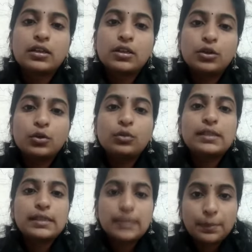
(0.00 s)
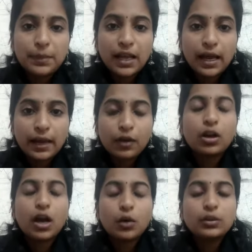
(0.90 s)
do this supply, or
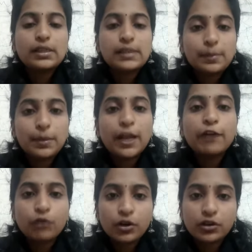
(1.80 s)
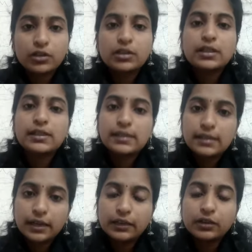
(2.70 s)
how the supply of water is
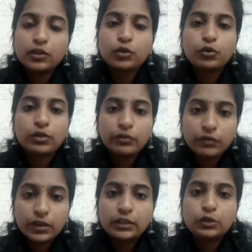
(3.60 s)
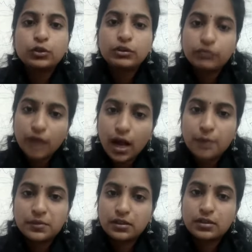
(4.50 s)
done to the field, to the
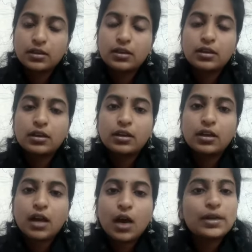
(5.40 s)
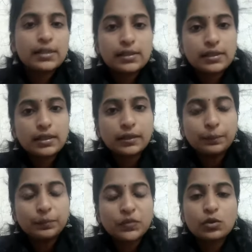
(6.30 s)
farms? How it is done?
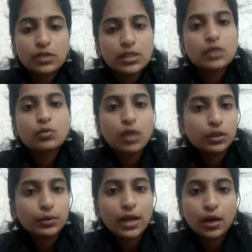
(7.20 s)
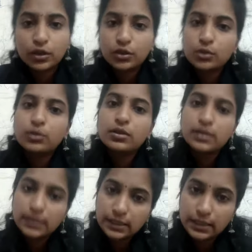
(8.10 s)
So this is what we are going to
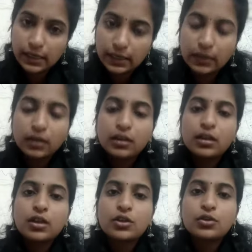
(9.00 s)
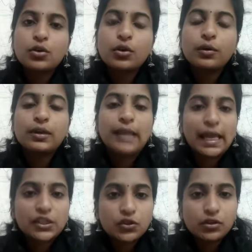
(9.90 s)
study. So
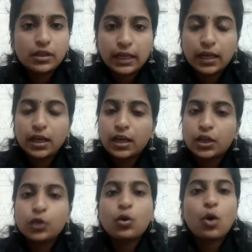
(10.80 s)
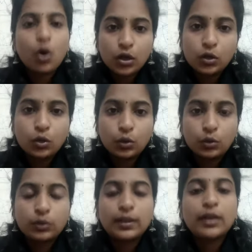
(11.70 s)
naturally, you all
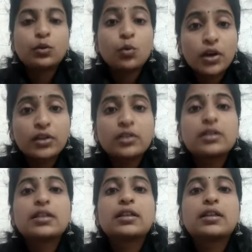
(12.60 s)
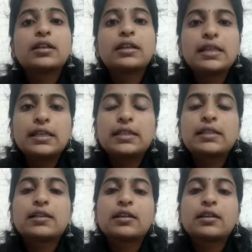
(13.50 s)
know that water is